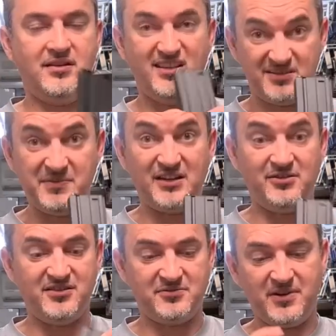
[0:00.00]
is
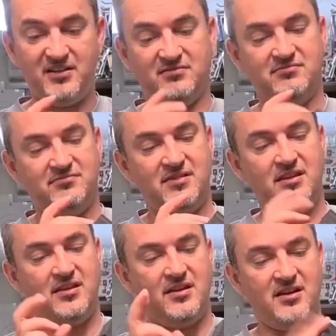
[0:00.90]
metal as well.
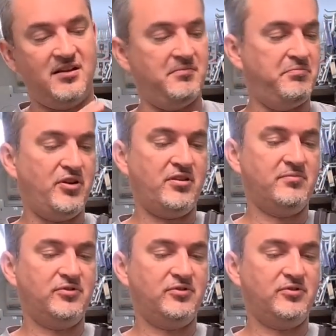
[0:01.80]
Bottom,